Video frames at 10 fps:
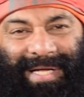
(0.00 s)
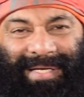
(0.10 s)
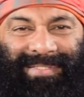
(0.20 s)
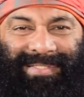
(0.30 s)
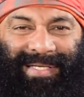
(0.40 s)

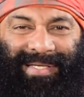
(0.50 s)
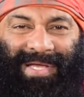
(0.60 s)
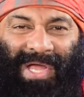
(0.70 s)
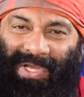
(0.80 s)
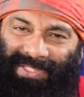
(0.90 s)
challenging.
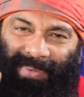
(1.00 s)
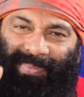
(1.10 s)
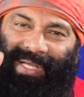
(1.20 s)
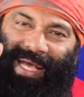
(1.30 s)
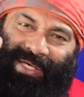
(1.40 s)

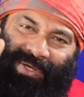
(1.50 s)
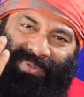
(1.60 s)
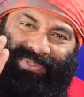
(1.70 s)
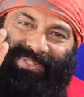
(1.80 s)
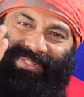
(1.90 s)
Somebody
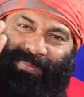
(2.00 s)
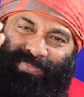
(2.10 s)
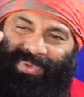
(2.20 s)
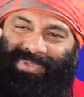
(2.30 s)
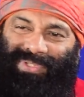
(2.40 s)
accuses,
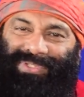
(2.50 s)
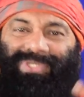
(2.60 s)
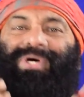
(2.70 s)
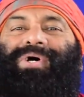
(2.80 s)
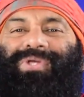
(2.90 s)

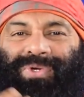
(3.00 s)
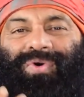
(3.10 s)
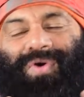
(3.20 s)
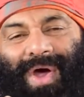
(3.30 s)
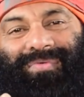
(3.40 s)
abuses.
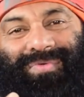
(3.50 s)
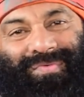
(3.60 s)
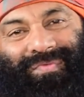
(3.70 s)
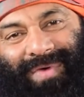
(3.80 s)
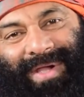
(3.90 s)
You have to
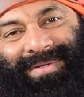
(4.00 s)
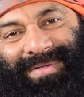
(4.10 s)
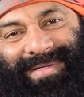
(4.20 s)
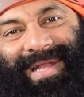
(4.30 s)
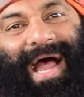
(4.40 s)
find
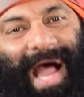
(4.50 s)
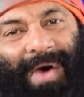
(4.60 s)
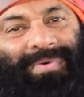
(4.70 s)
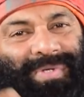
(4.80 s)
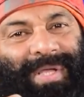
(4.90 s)
out
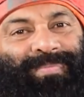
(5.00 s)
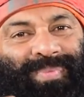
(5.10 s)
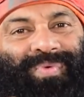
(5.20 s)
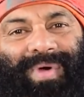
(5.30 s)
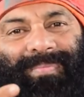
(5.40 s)
how to
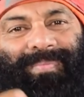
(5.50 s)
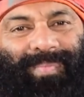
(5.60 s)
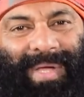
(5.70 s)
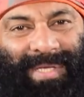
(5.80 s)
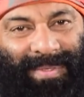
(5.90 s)
improve and
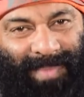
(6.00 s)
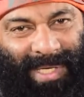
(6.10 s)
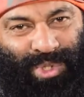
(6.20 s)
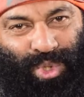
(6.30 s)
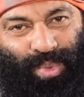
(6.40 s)
make it
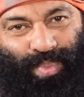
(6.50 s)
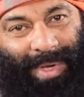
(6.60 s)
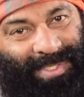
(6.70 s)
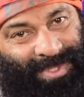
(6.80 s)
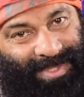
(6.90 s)
much
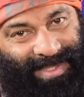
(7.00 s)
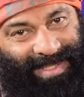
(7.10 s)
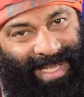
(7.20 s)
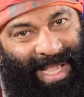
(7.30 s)
better.